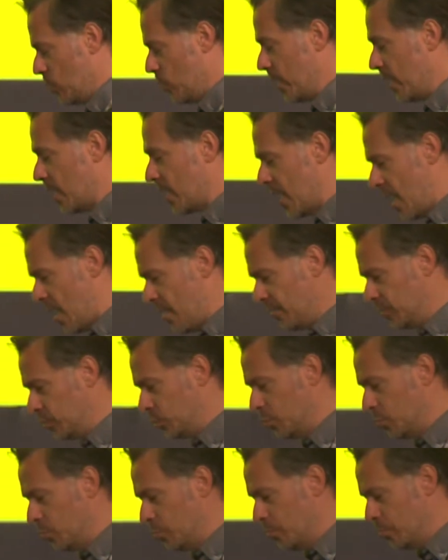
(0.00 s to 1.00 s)
We have
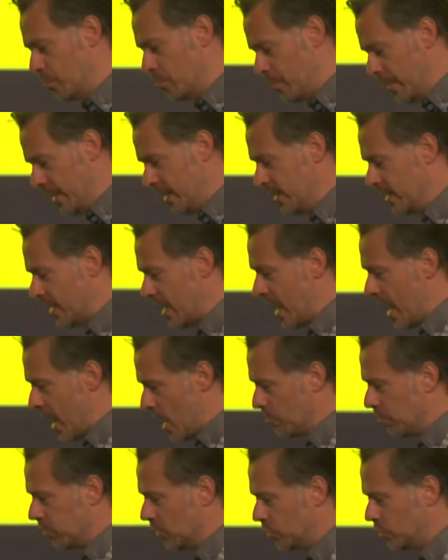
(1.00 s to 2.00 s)
to be
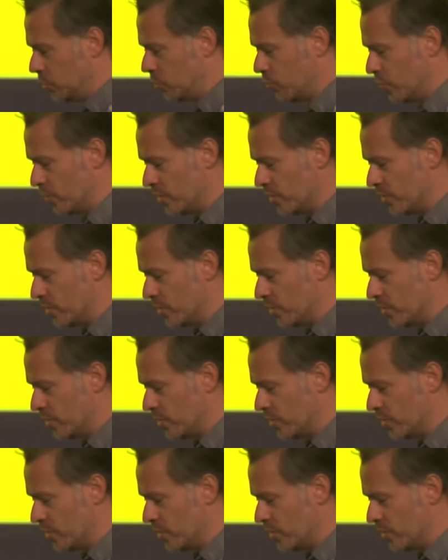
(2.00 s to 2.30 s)
able to